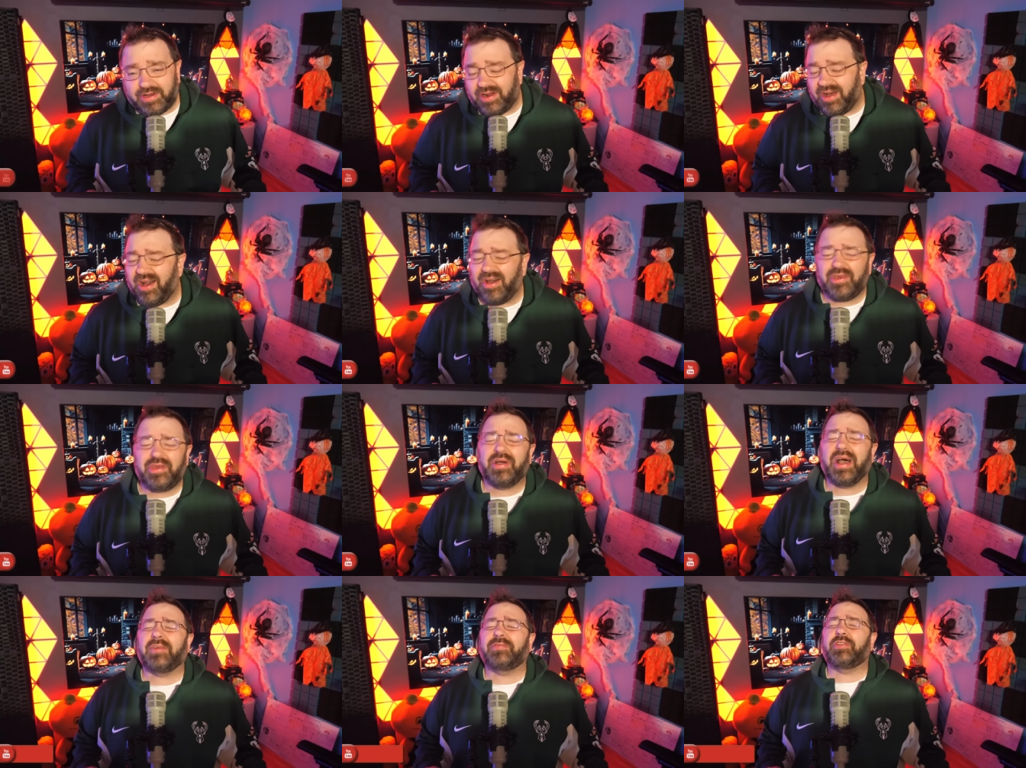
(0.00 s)
it, all
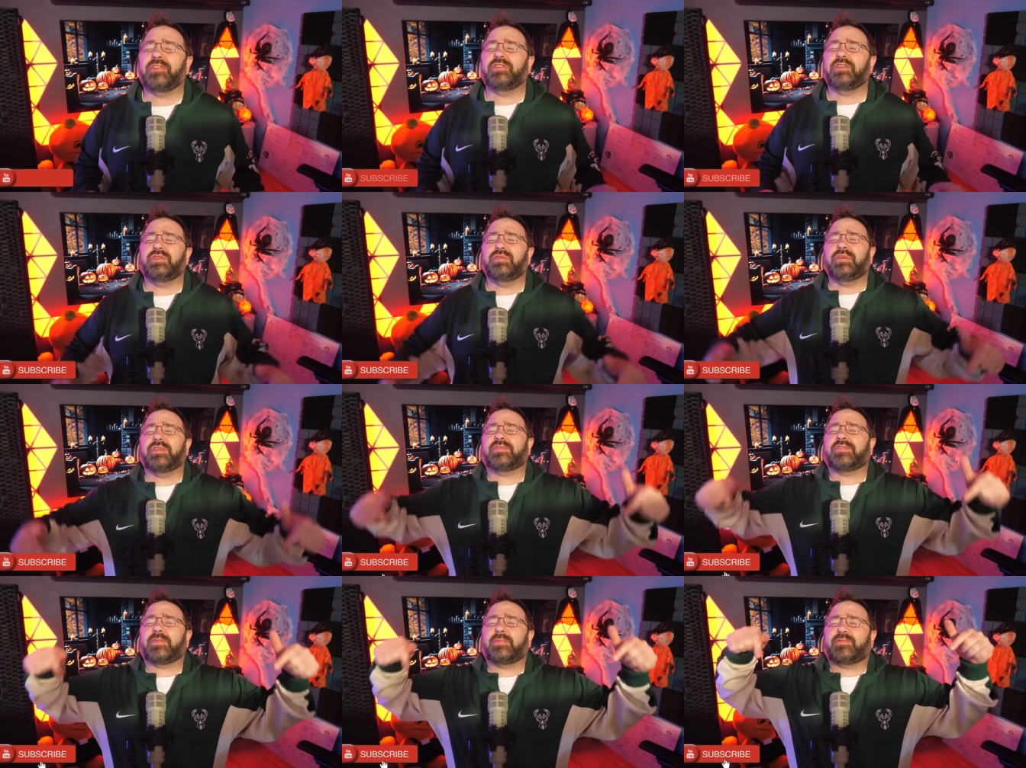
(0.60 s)
you have to do
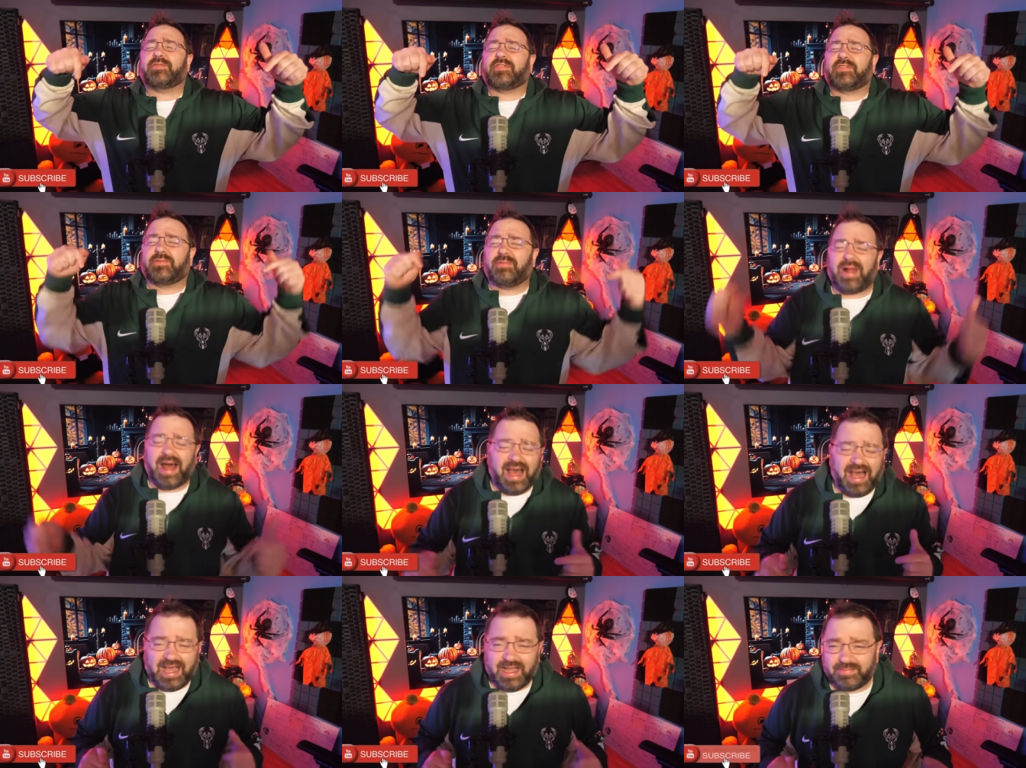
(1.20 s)
is
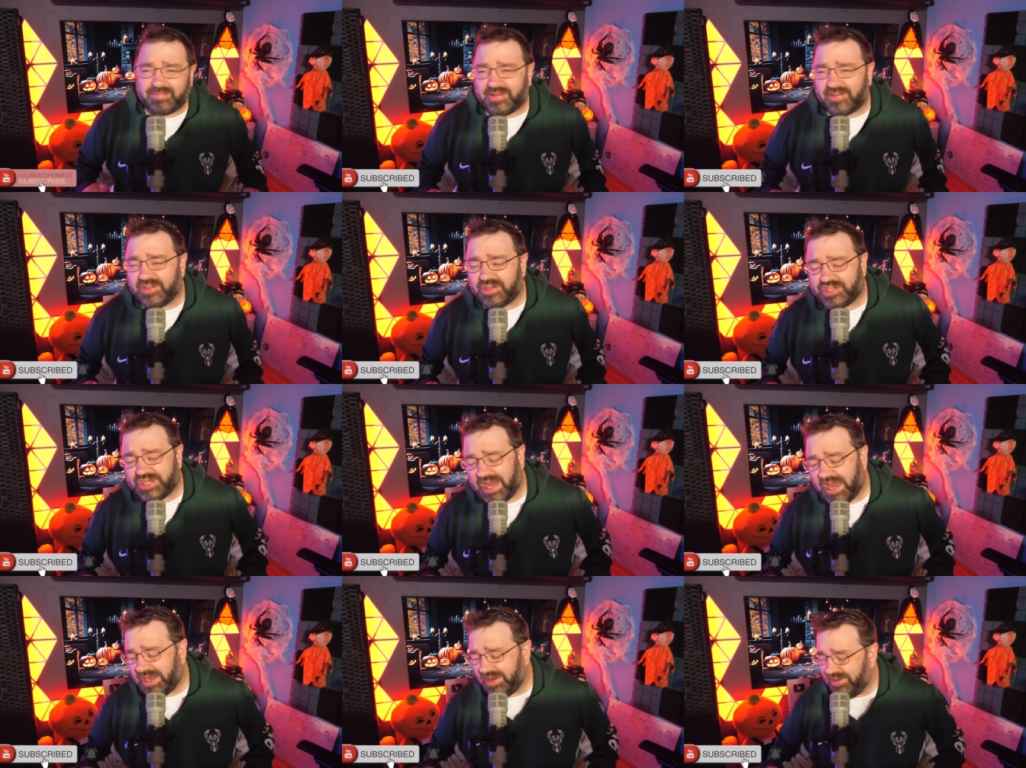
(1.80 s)
subscribe to the
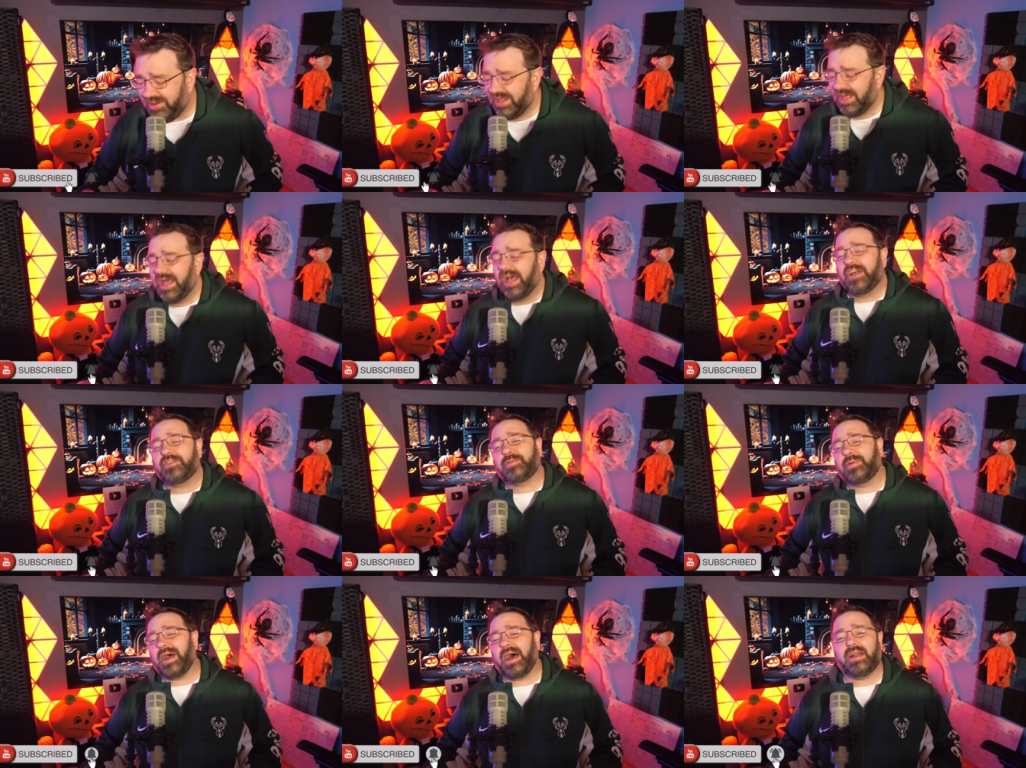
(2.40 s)
channel
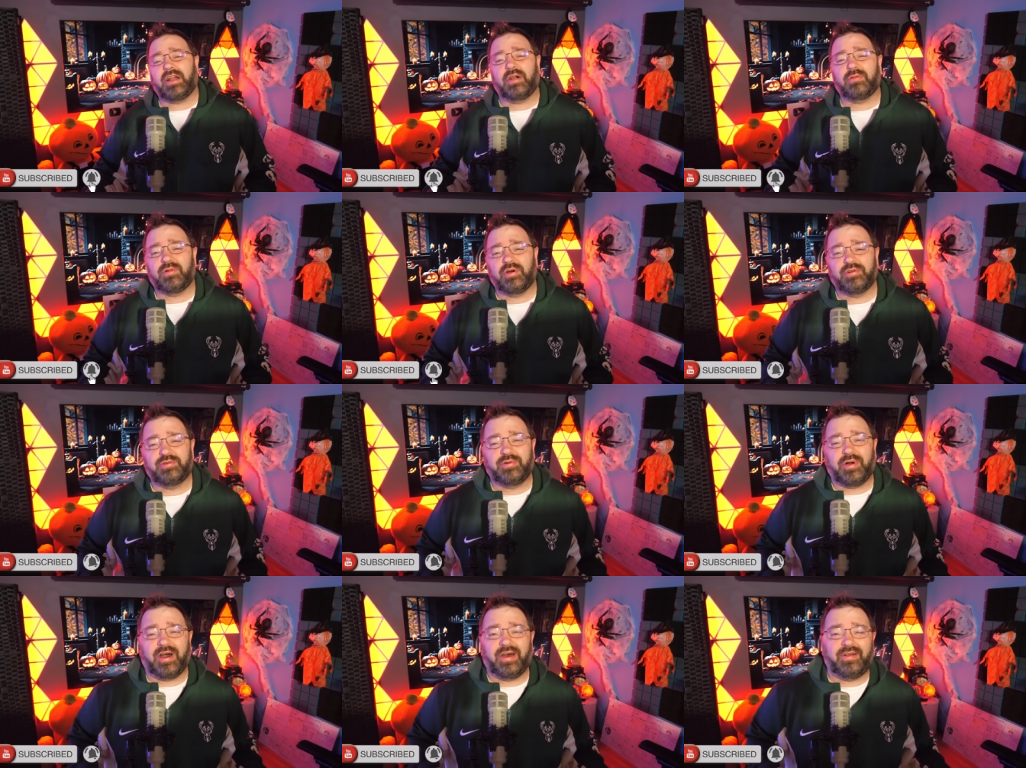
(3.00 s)
as we're on our road
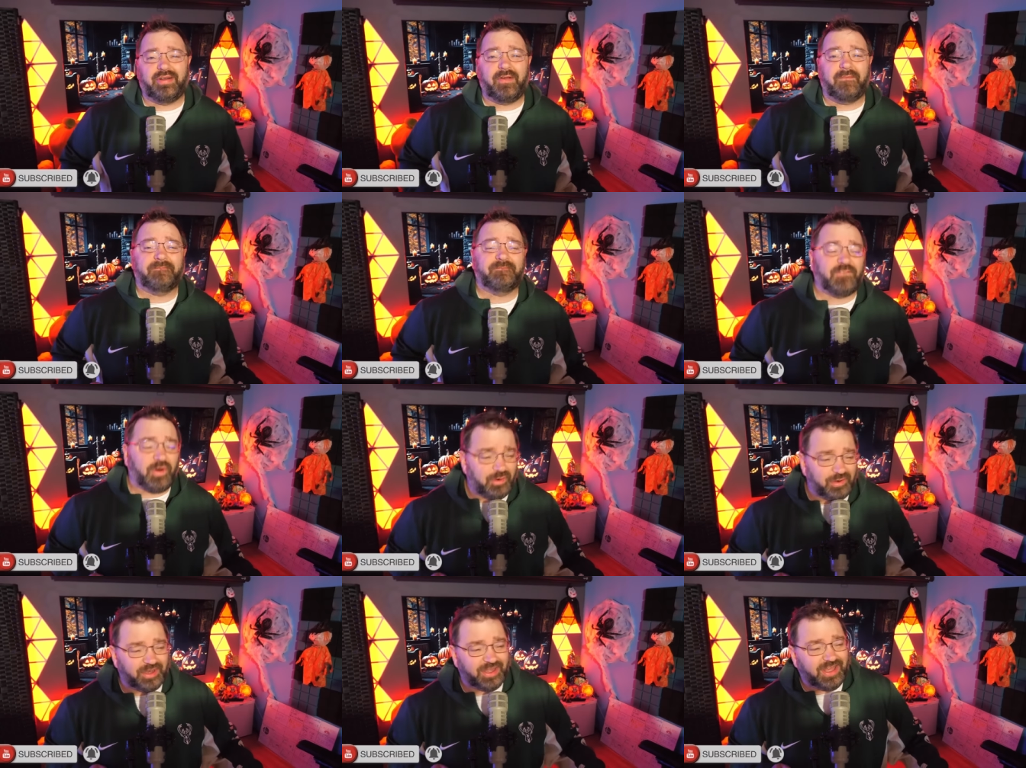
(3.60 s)
to
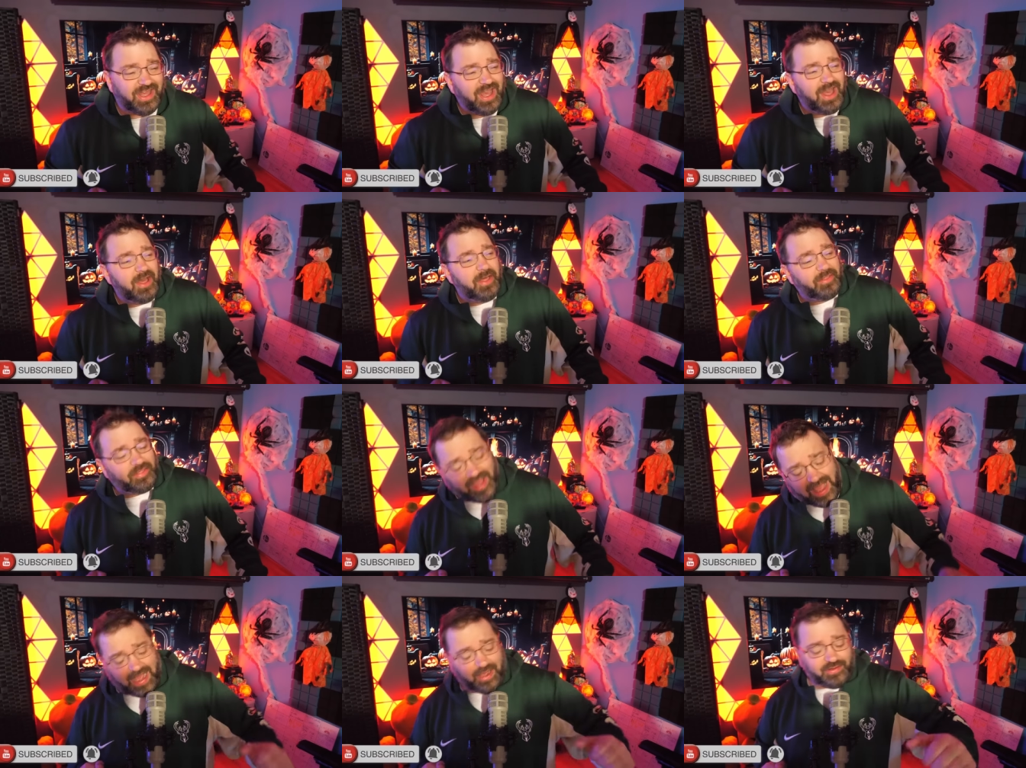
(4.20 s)

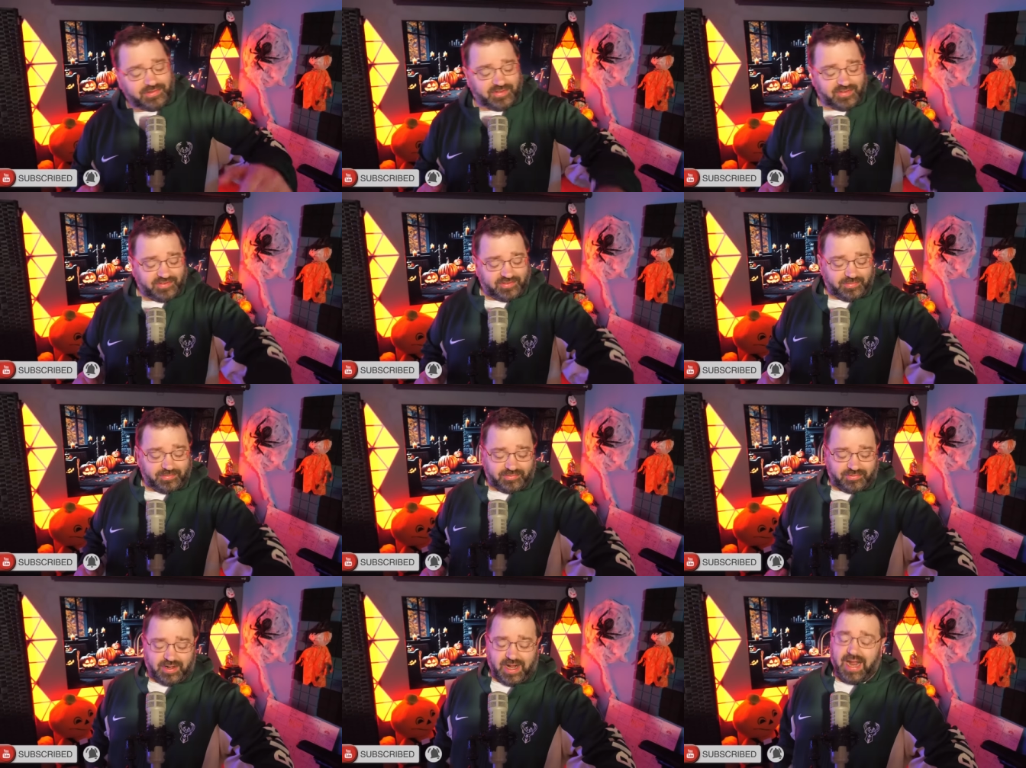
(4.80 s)
140,000
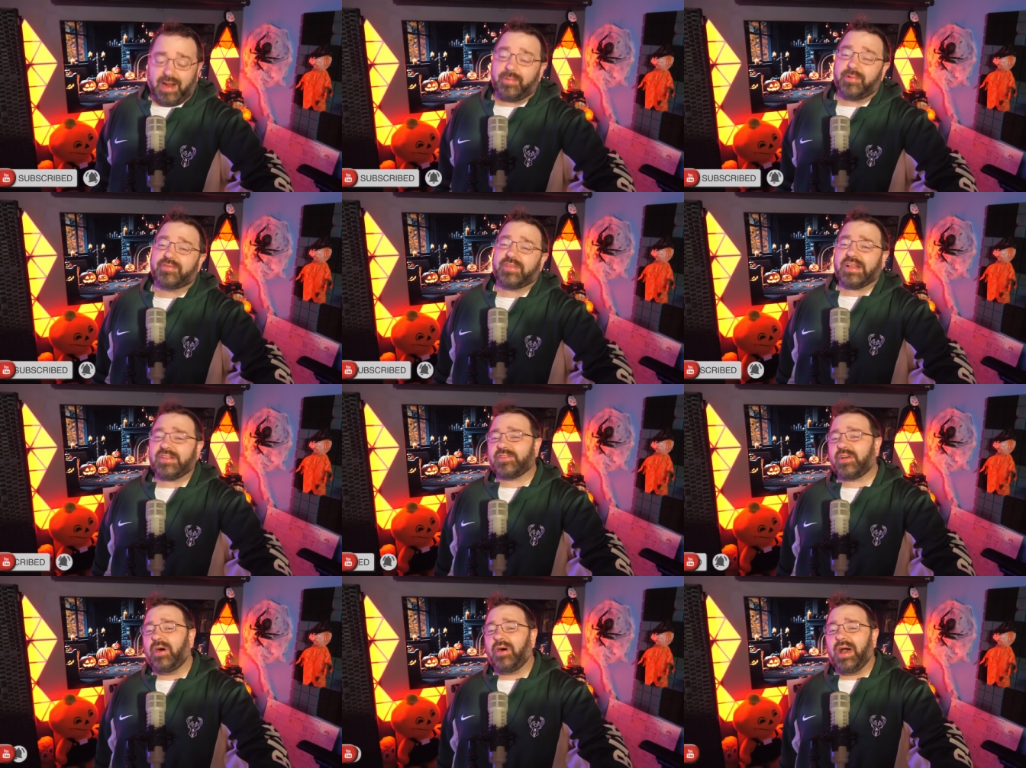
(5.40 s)
subscribers.
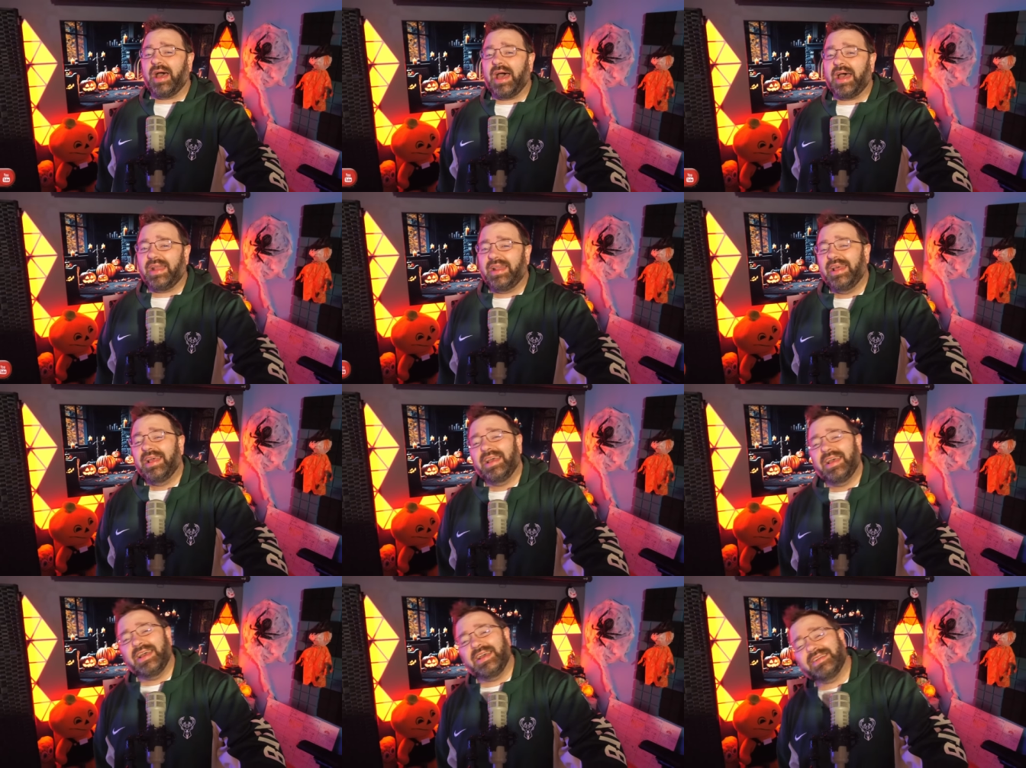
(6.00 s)
Let's go ahead
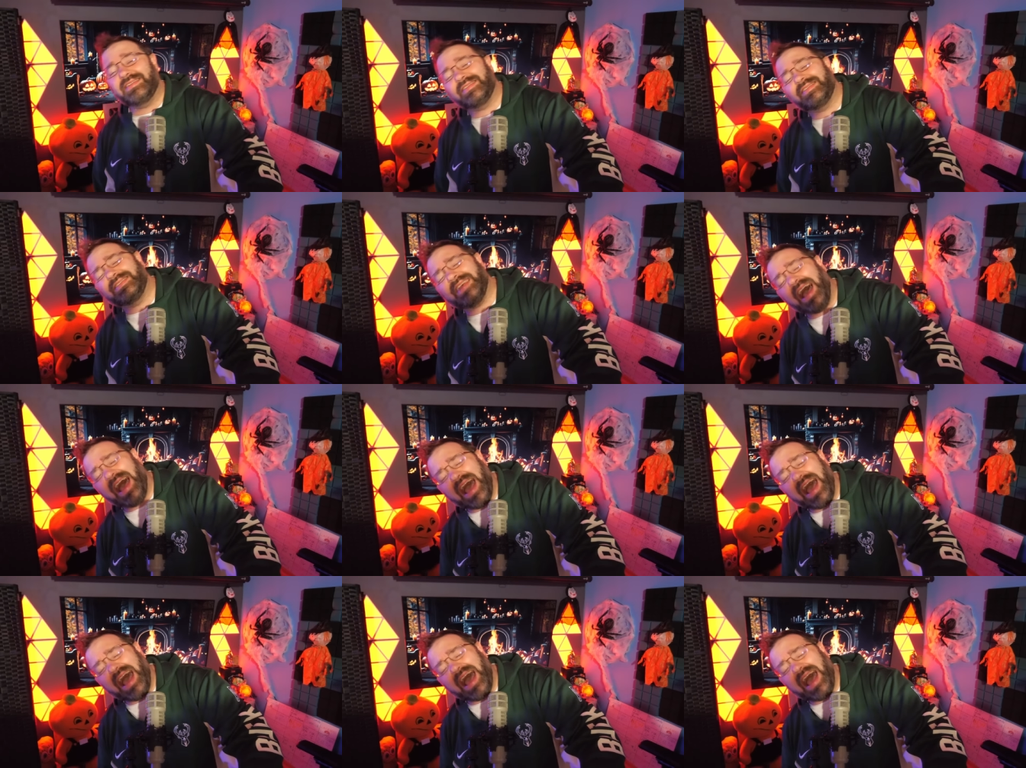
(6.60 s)
and dive